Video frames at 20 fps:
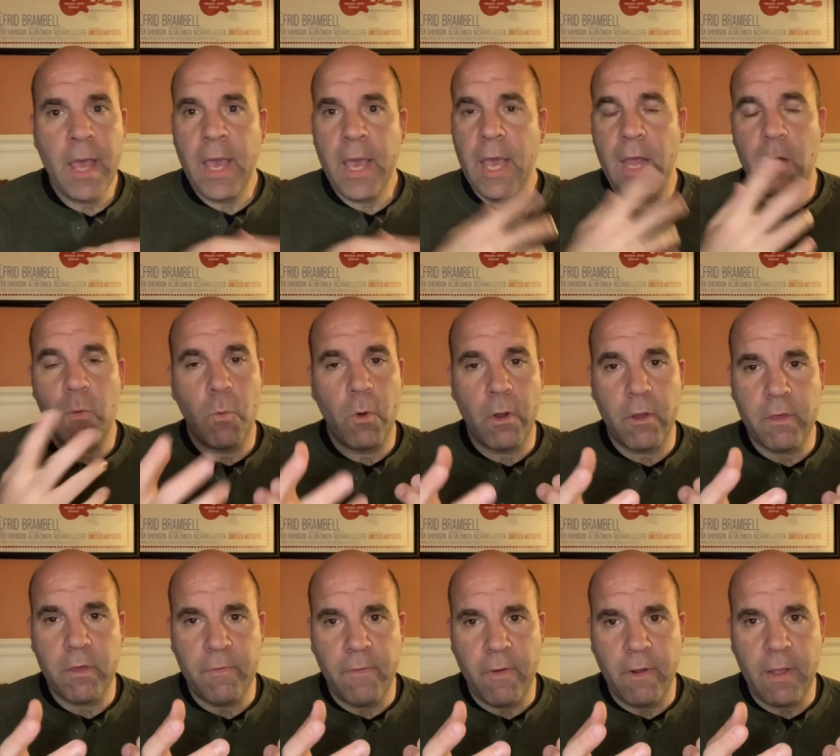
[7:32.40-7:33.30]
It
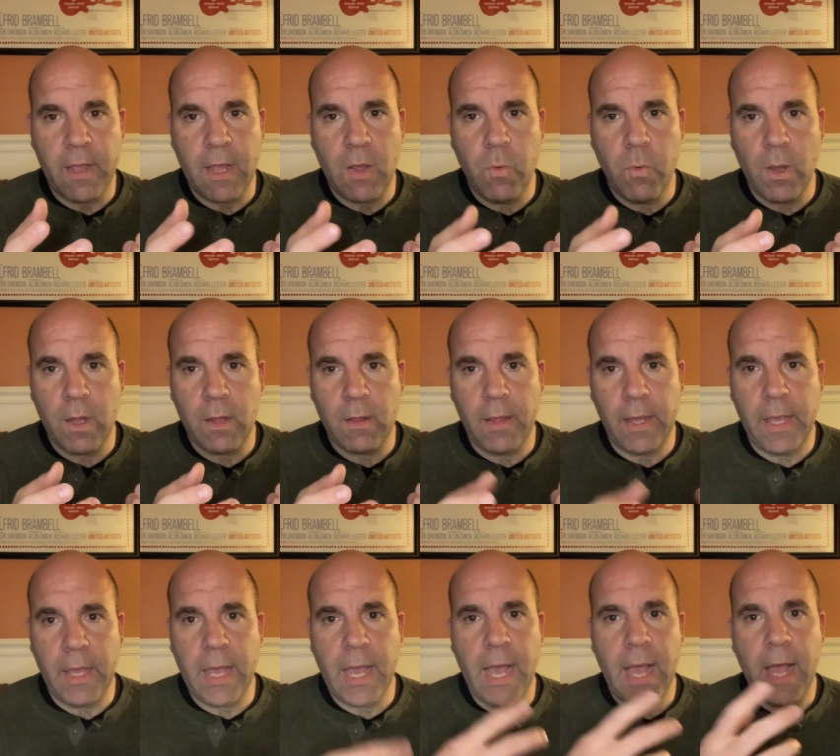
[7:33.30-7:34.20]
works very
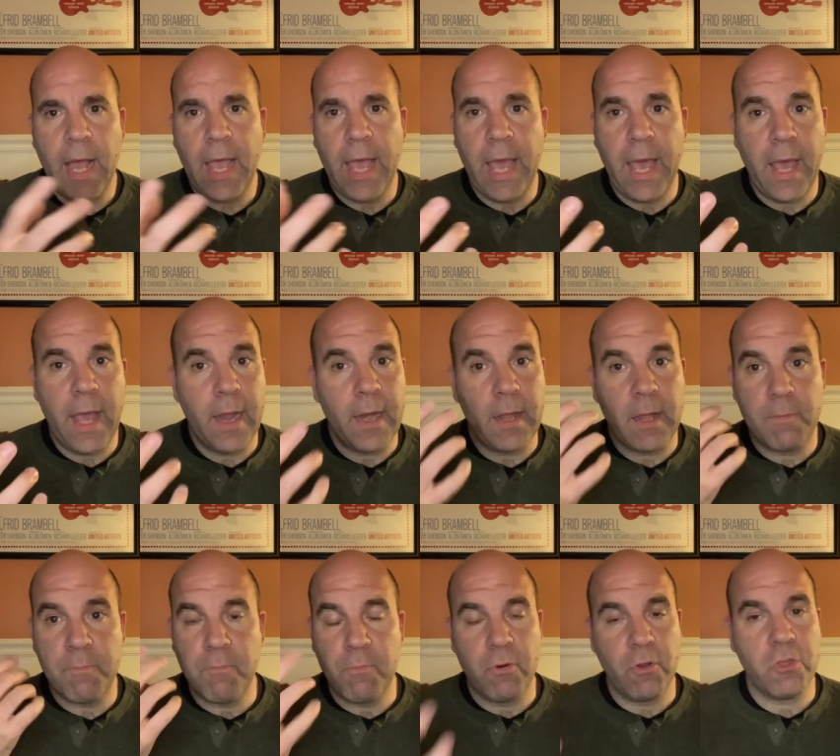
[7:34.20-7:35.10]
quickly and
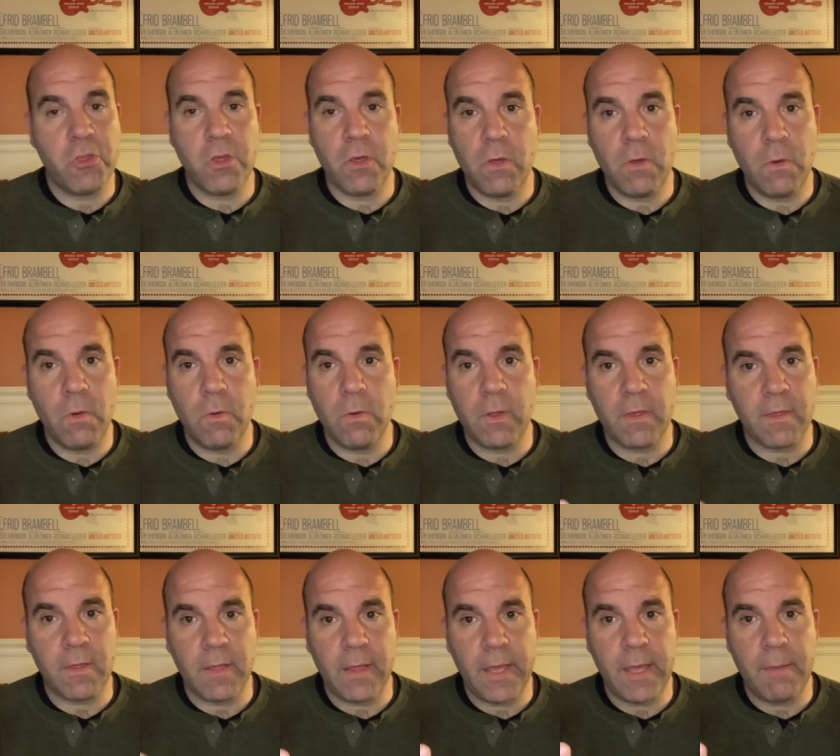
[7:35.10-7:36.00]
it puts you to
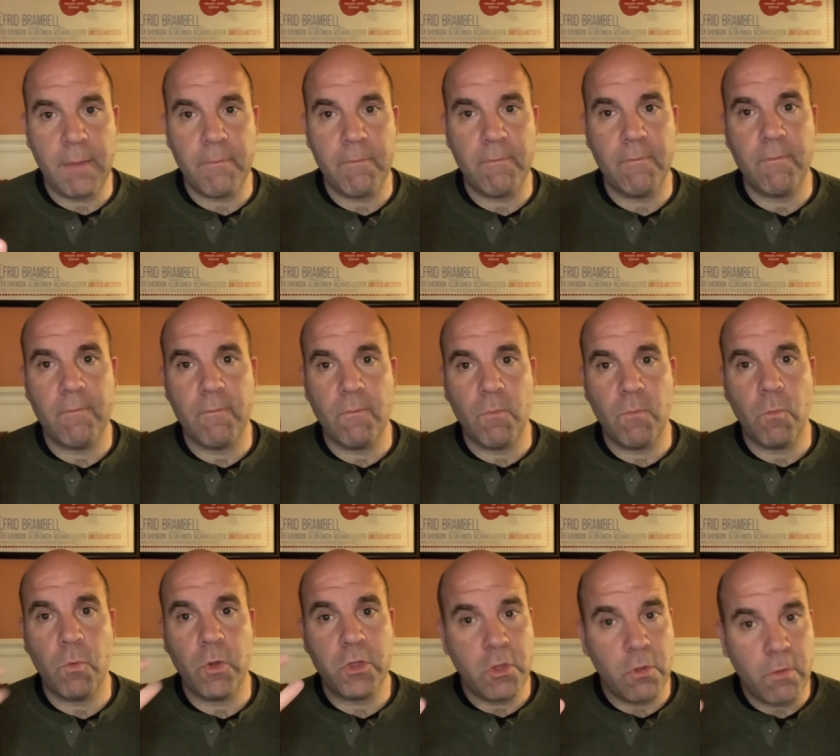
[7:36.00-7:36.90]
sleep,
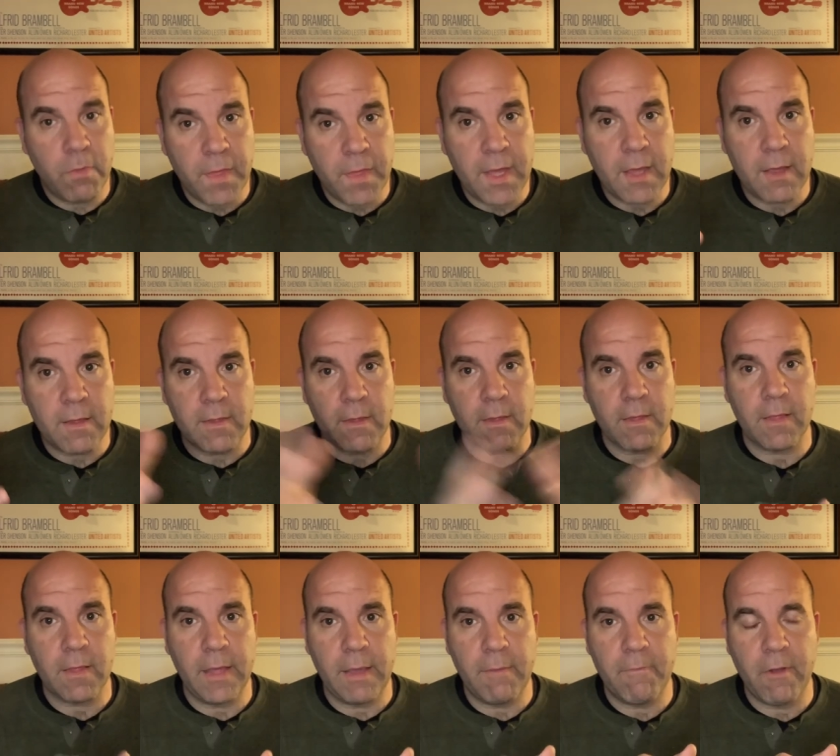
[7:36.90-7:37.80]
what you think is
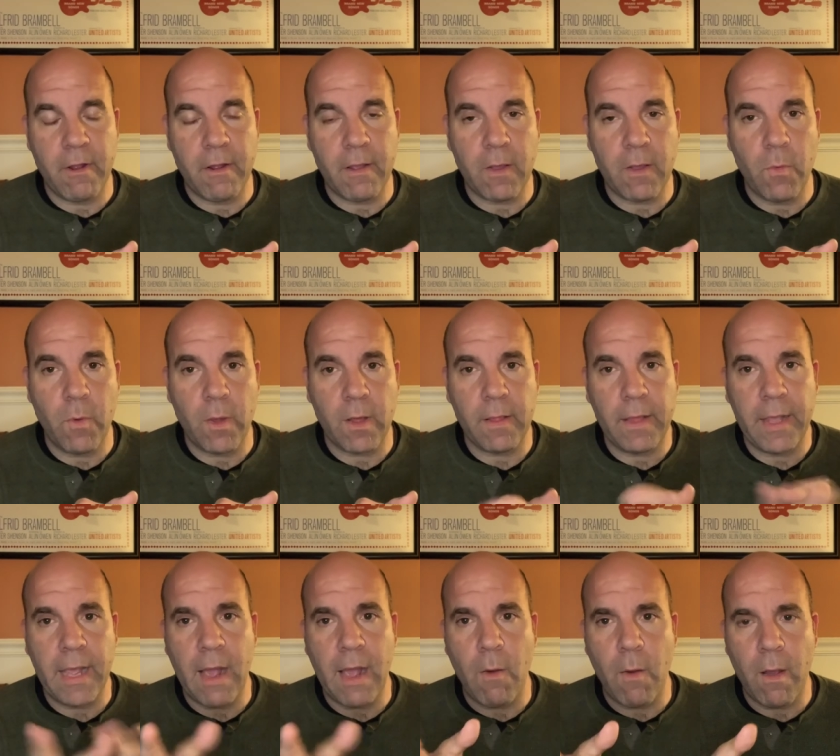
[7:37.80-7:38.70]
asleep, very quickly.
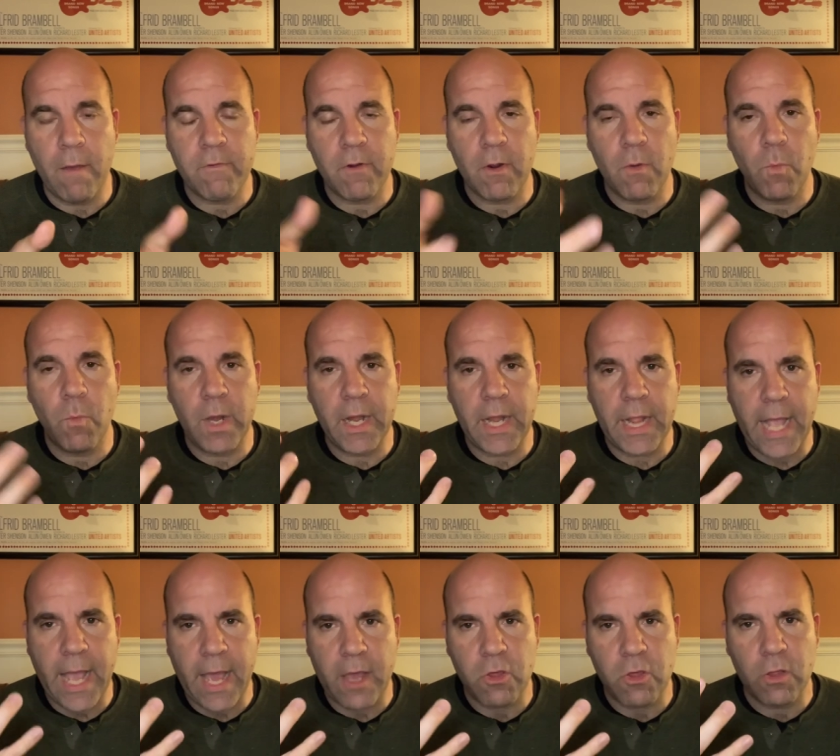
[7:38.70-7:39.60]
However, what it
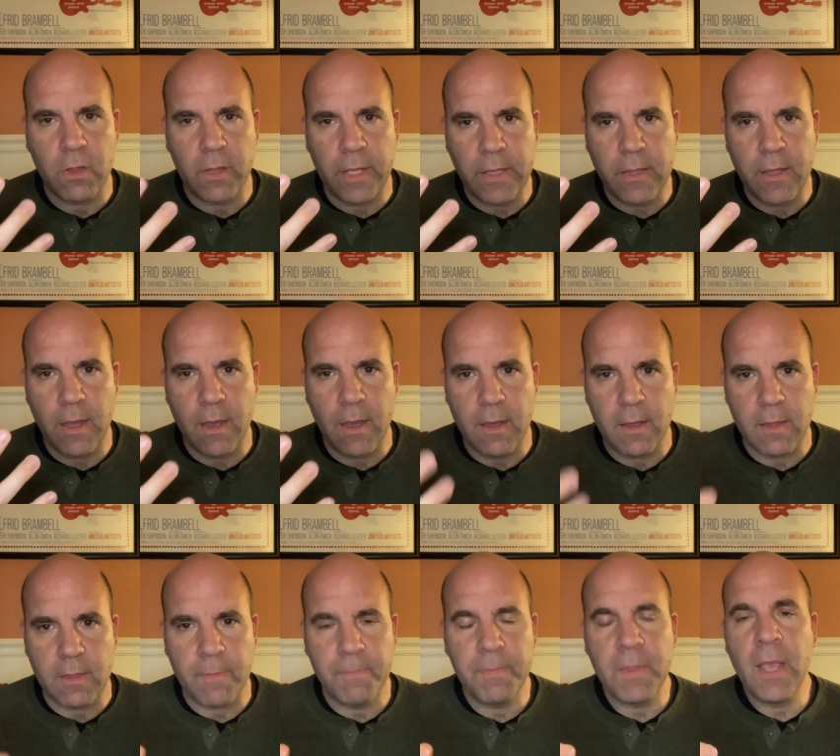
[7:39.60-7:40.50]
actually
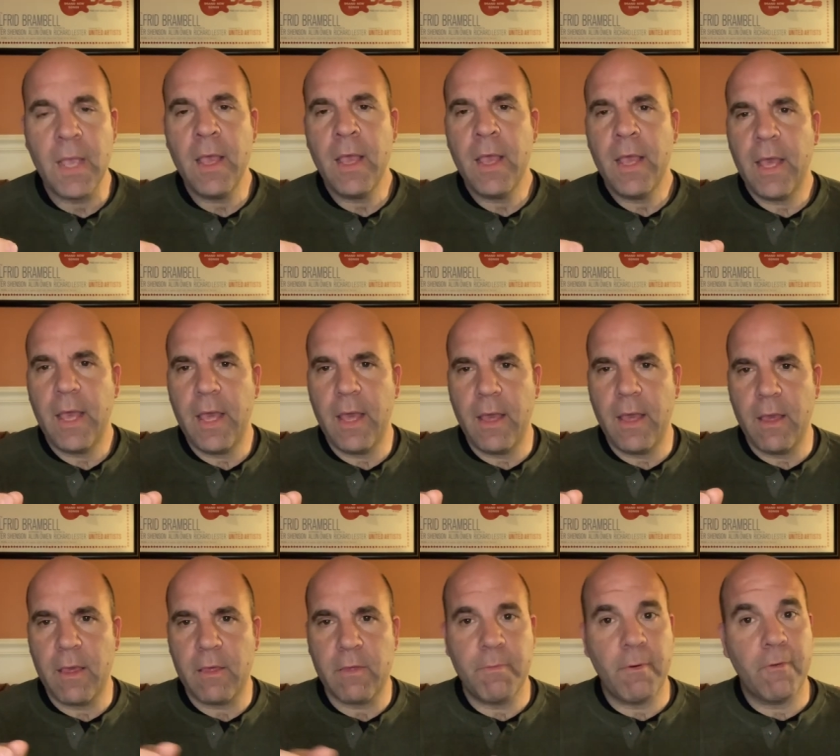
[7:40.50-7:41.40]
does
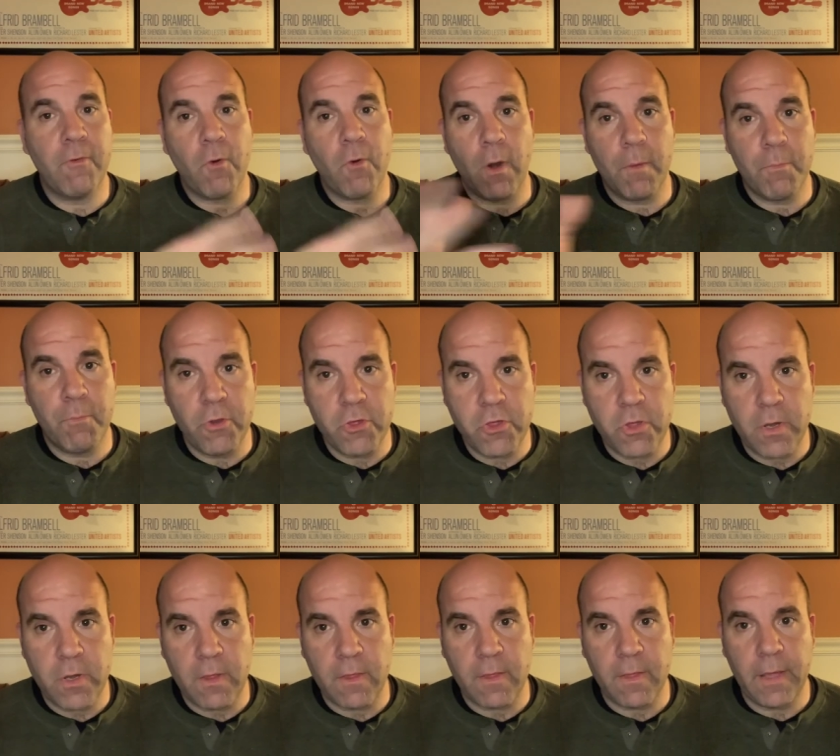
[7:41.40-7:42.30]
is before it puts you
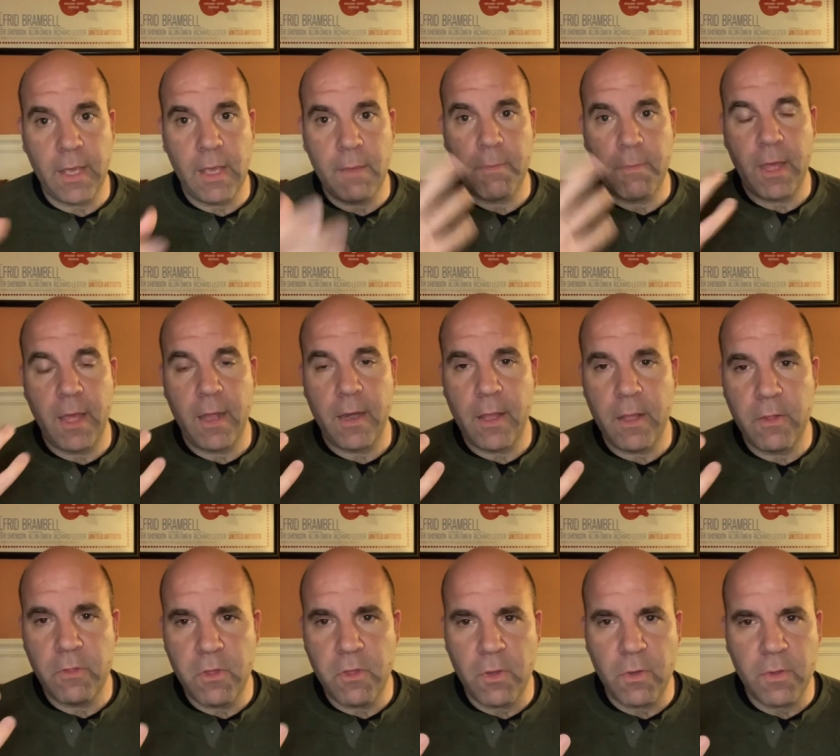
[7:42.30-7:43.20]
to sleep, it
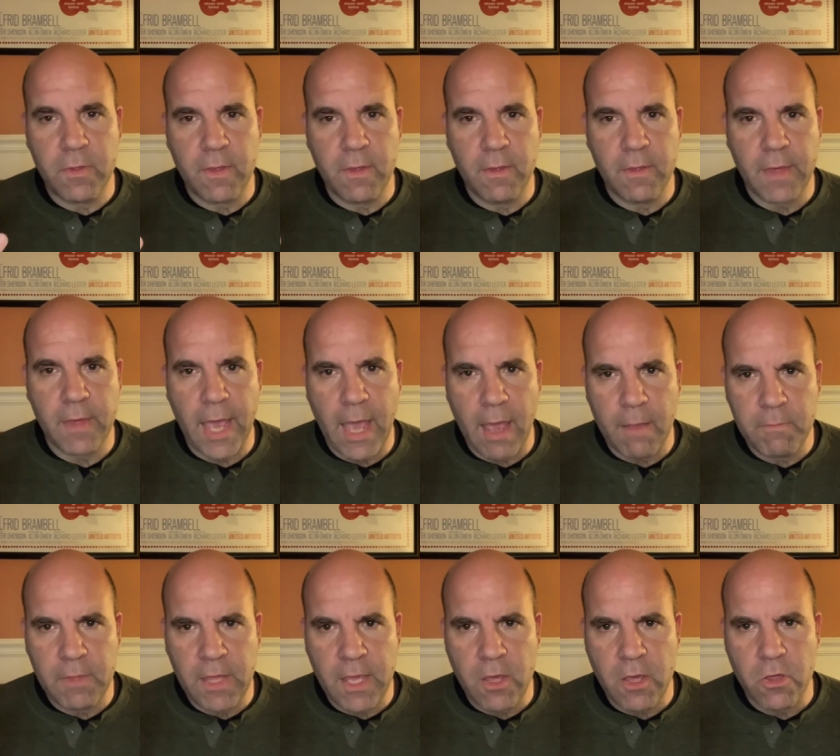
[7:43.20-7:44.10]
induces
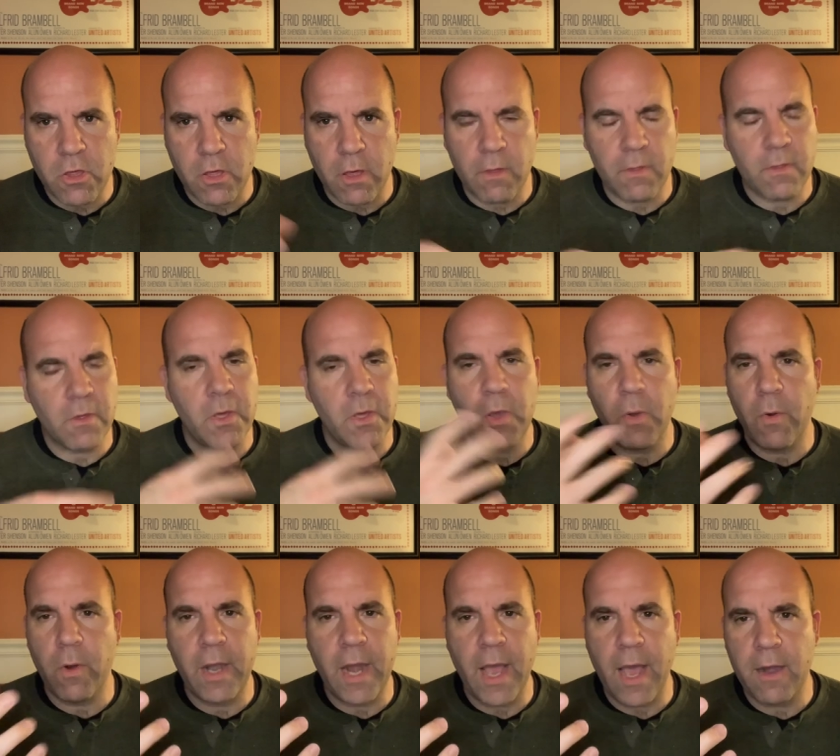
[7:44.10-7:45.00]
amnesia. So you
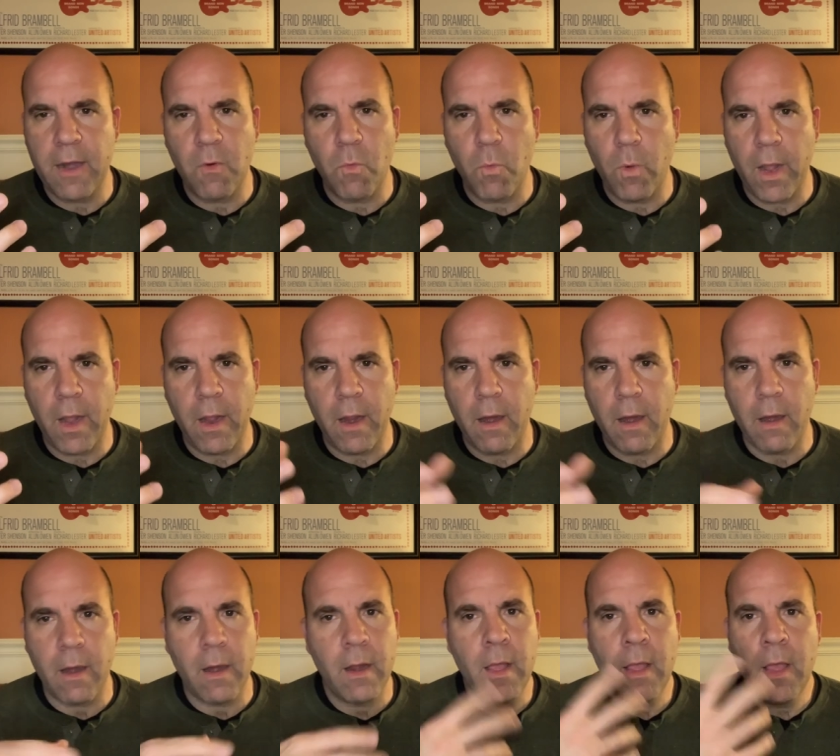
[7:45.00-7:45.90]
are not
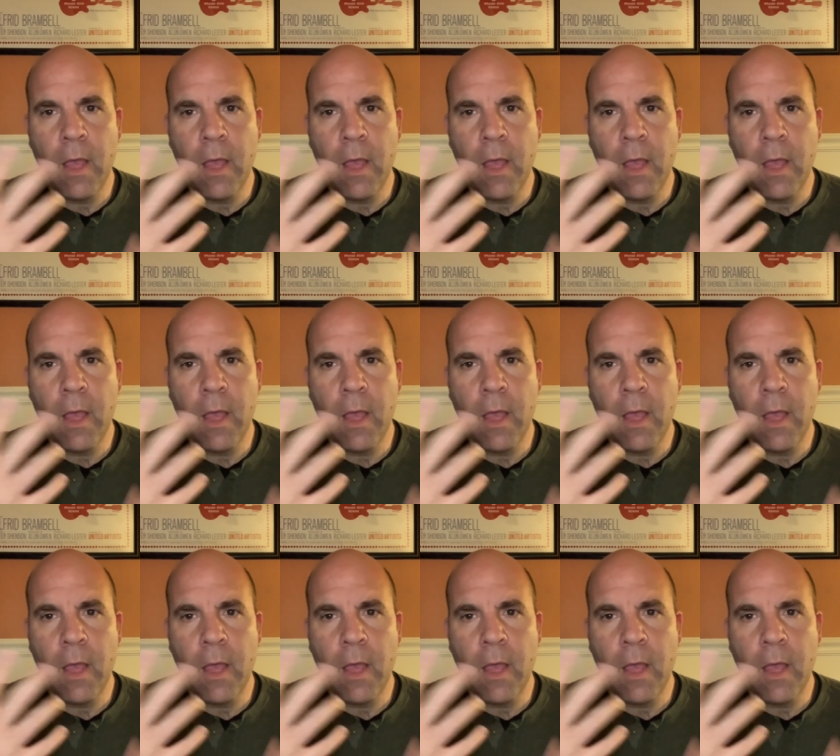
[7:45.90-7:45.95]
aware.